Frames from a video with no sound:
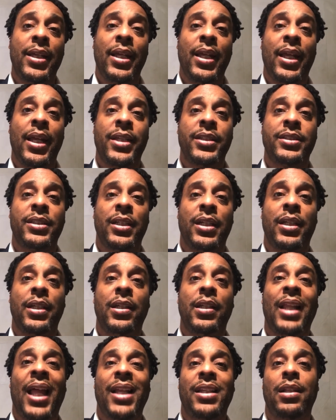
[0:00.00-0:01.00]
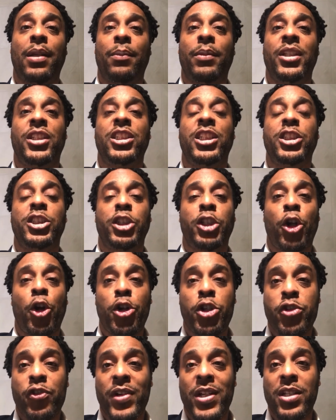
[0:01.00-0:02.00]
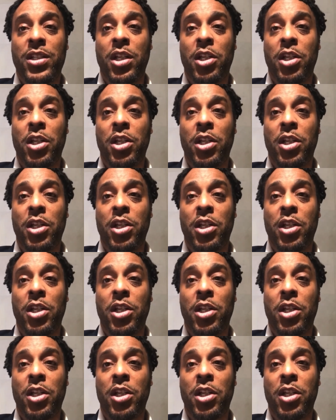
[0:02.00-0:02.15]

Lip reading: and she's nurturing to